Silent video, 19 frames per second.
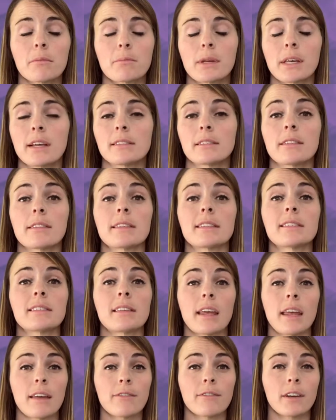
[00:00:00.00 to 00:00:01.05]
because of the
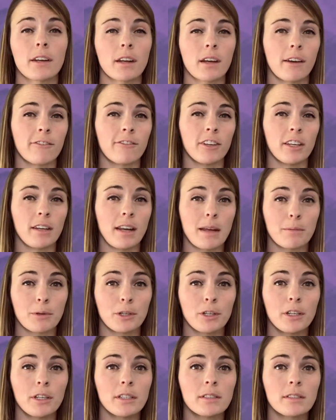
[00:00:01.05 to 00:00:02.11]
safe and comfy
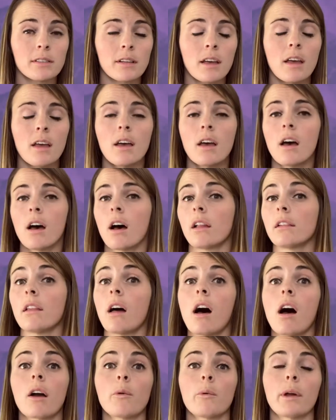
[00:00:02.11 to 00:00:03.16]
neighborhoods,
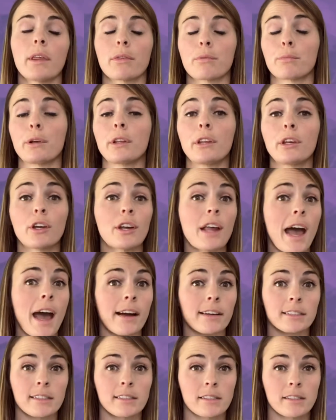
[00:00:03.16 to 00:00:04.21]
along with really good
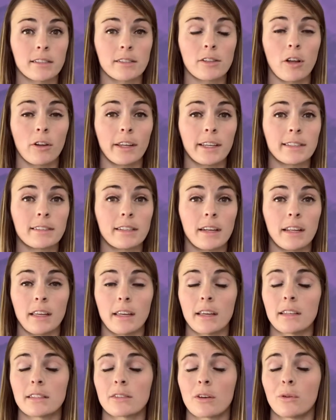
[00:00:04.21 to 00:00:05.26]
access to Salt Lake
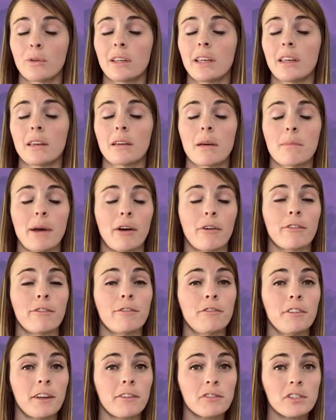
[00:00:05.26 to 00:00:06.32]
City. It's only about
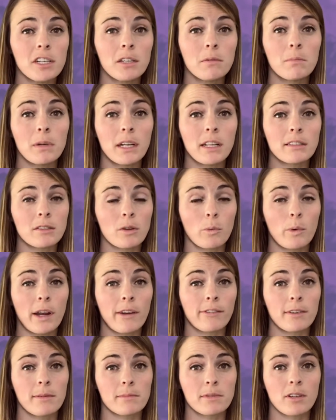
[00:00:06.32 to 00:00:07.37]
15 minutes away
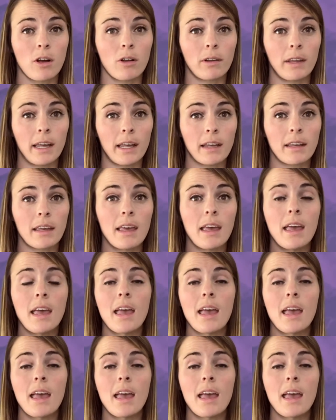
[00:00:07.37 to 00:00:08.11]
from Salt Lake.